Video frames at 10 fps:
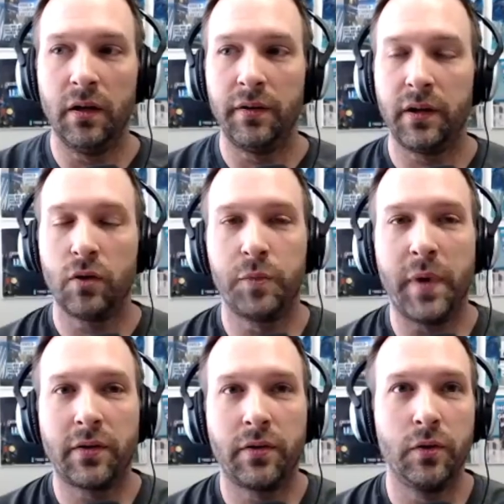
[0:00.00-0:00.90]
think that goes
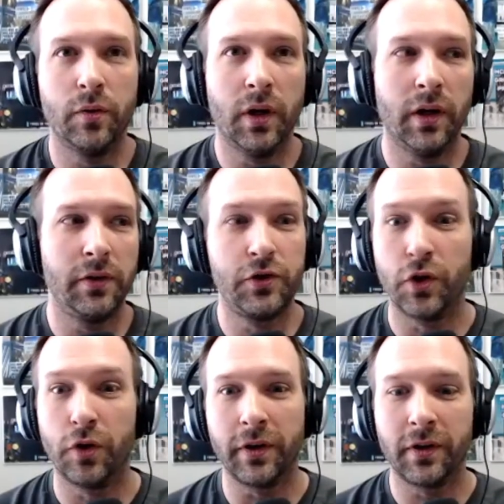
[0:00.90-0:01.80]
back to uh,
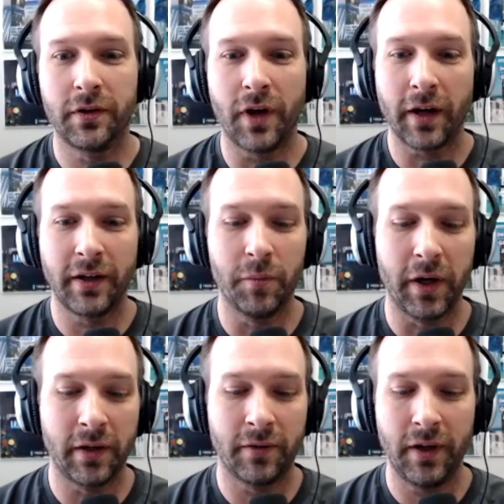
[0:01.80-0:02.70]
journaling, talking to
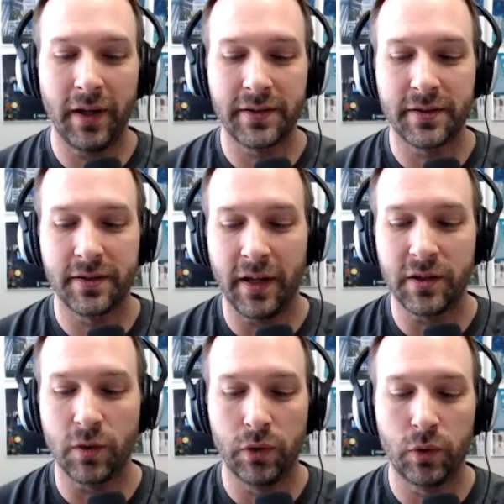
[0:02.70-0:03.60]
money, right? That's that's mm.
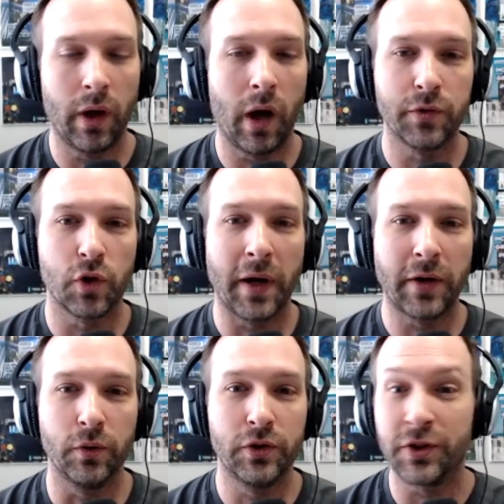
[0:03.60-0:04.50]
the one mm. tool I always go back
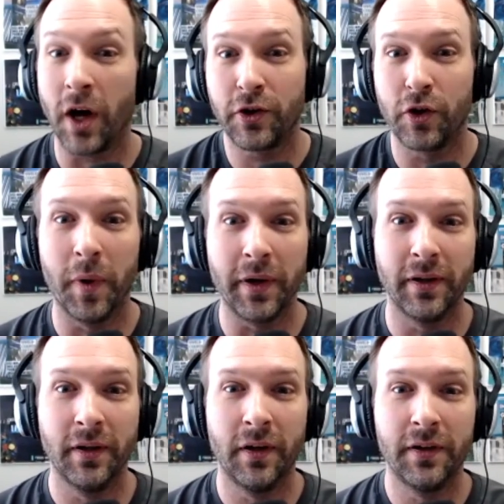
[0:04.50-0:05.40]
to. Just talk to your
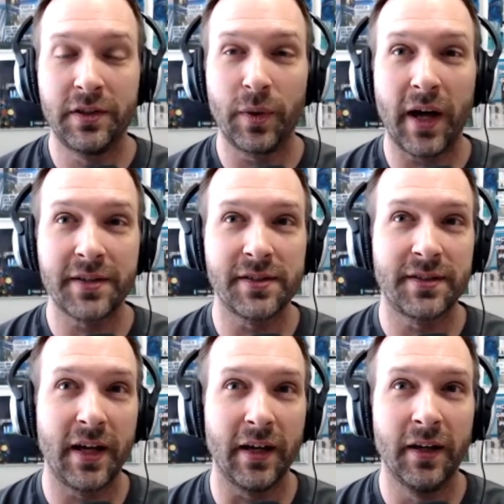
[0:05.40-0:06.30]
money, mm. see what it mm. has to
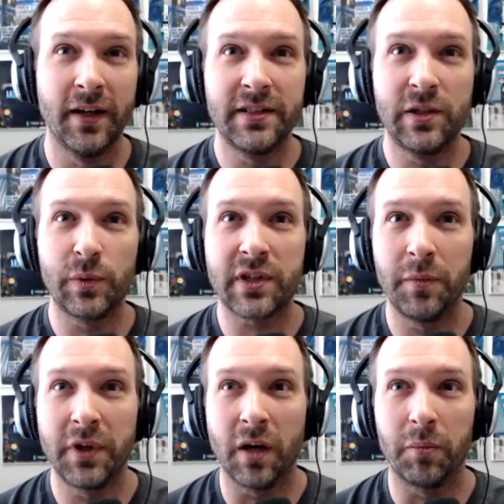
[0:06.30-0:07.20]
say, see what's
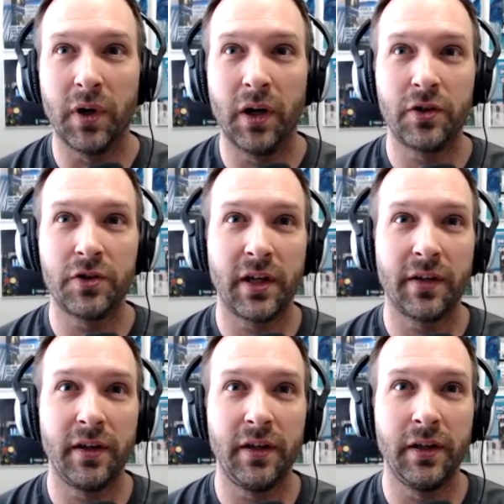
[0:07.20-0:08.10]
coming up,
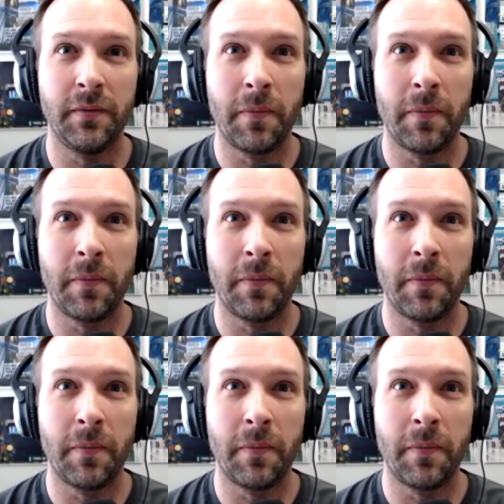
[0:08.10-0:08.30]
understand the.